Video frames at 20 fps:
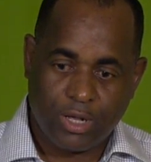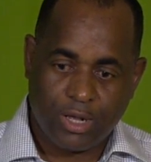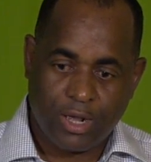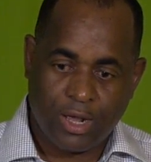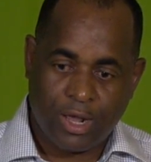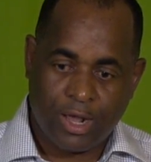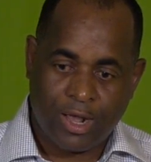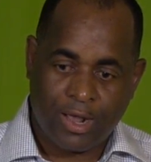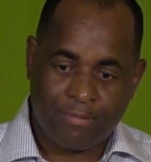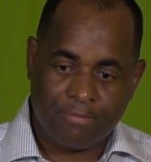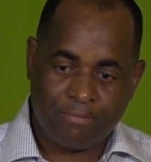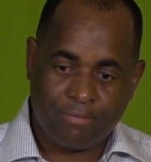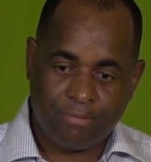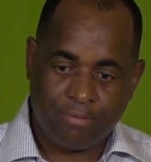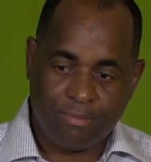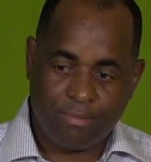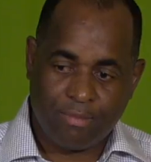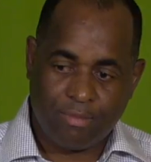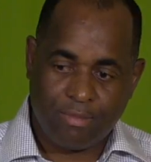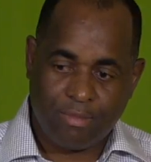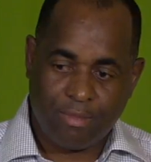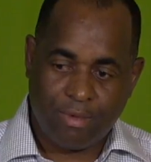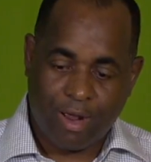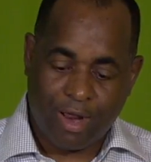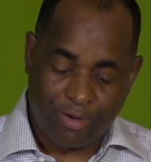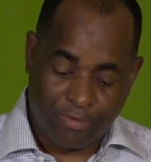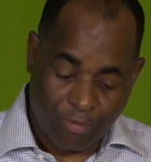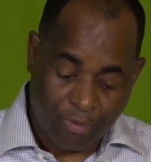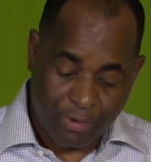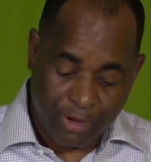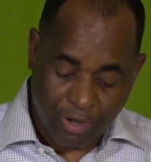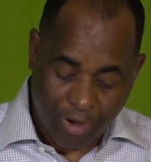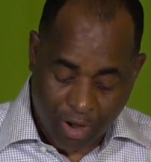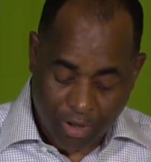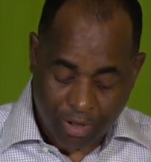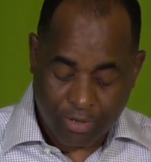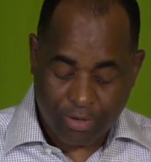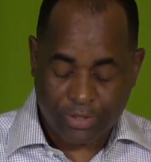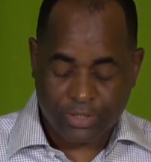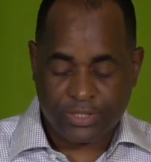And we will
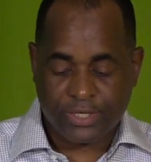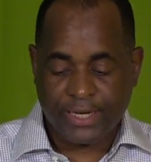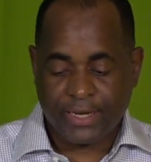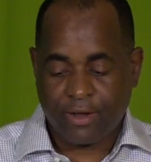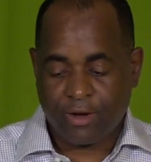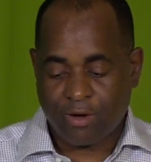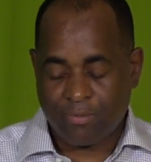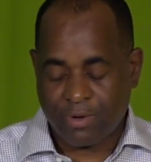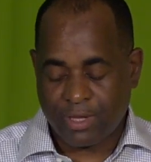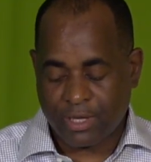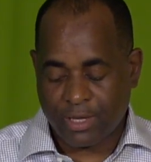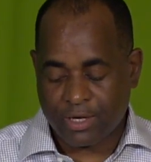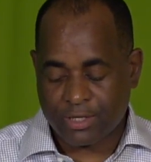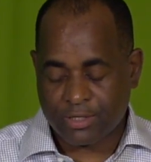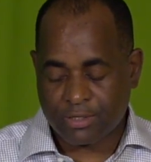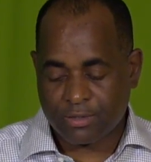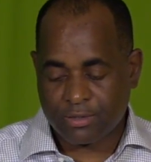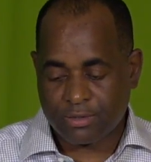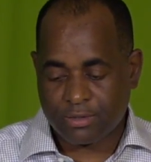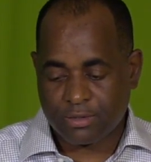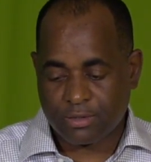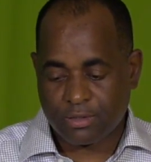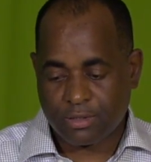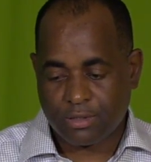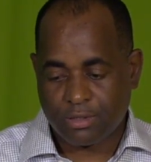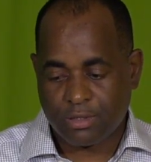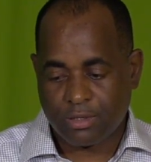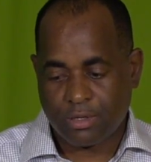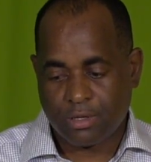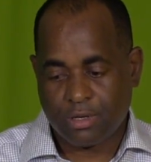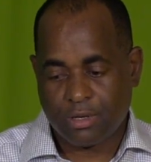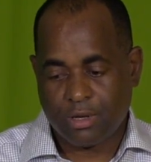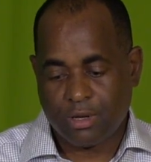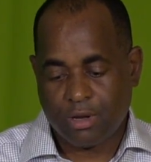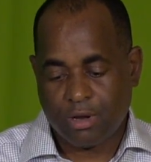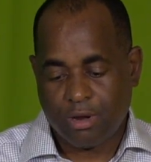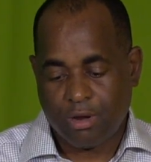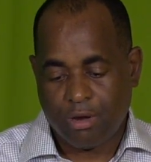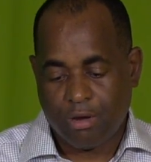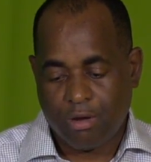honor those legal obligations.
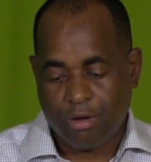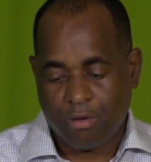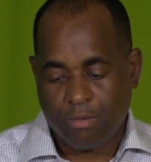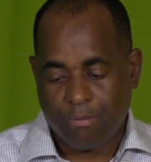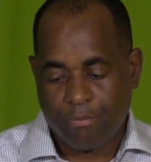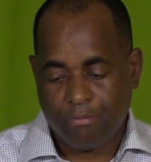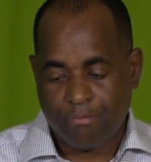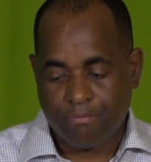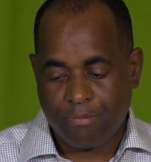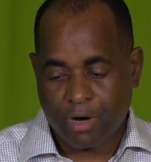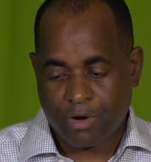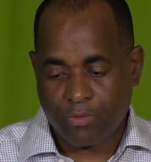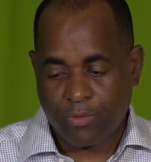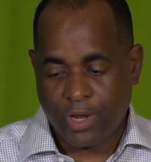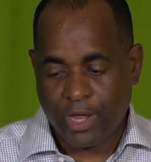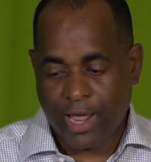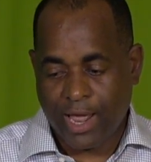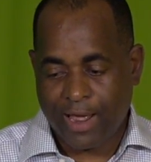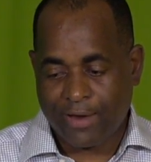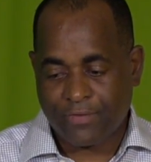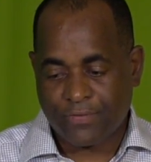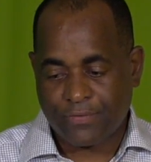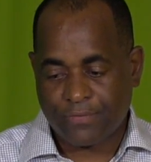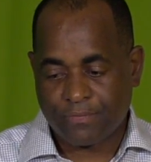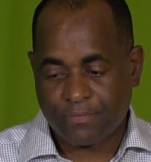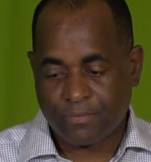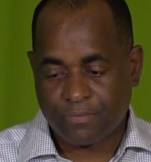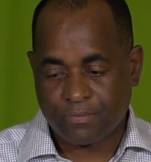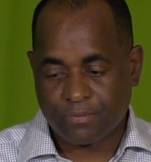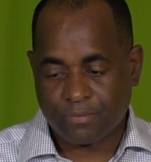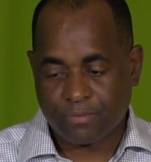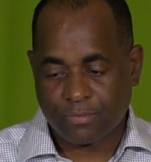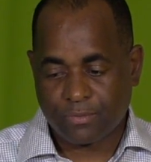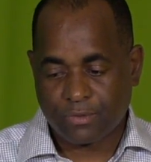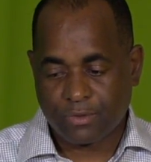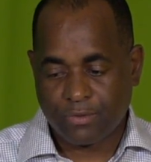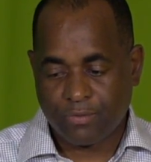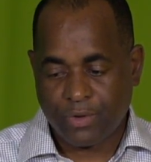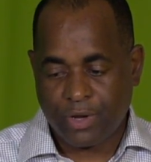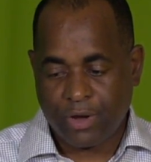But we're
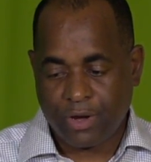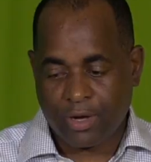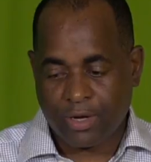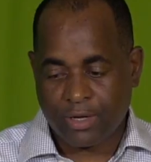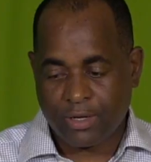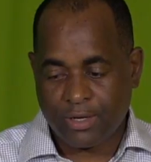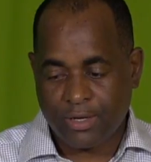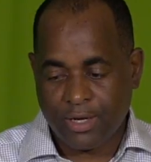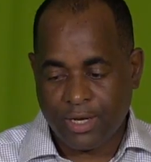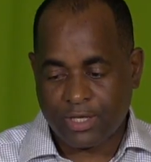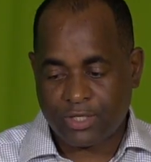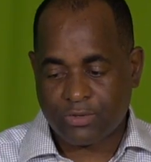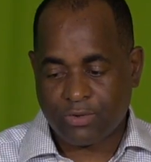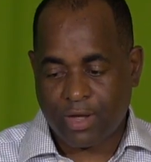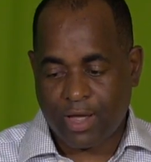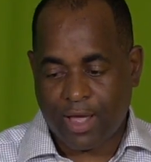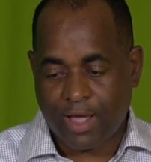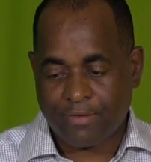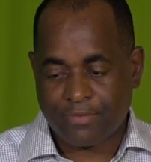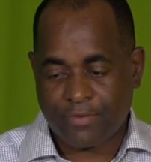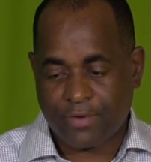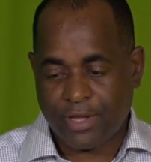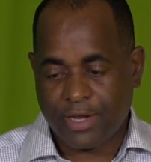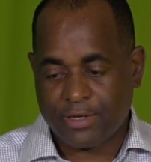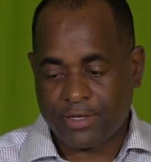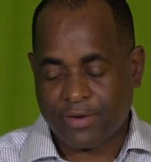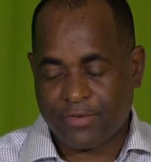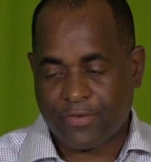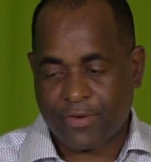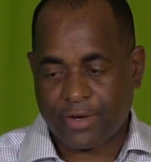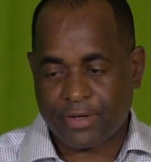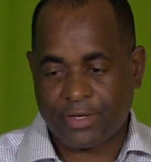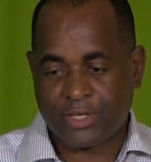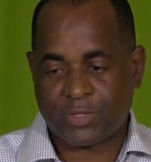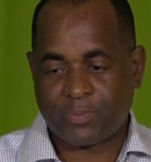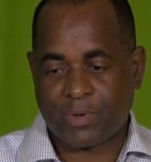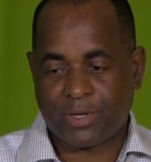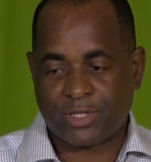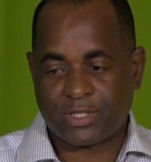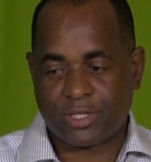gonna need to have a different
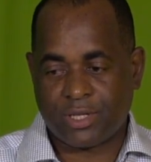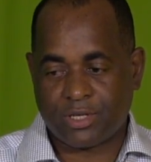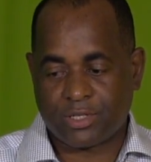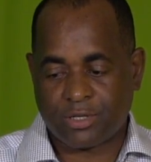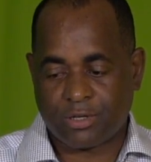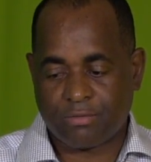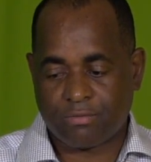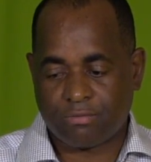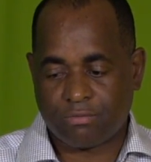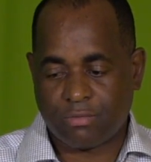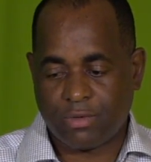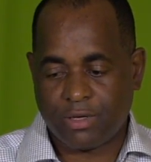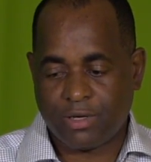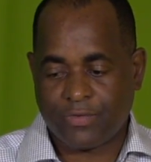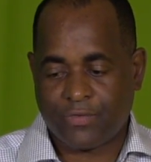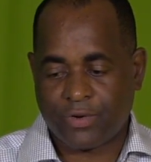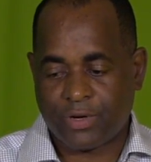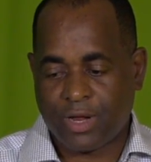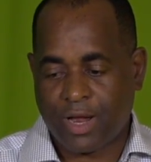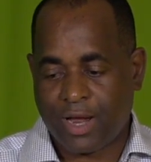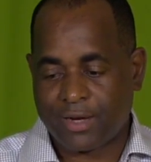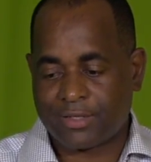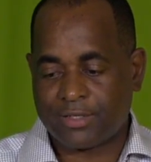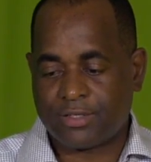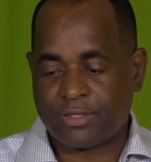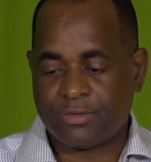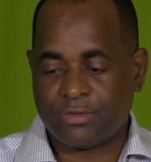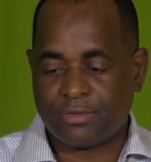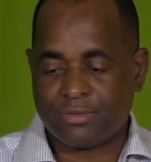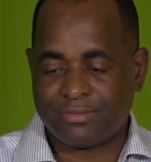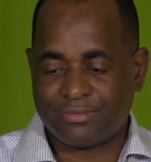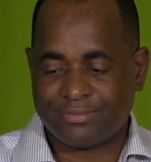dispensation, a different attitude.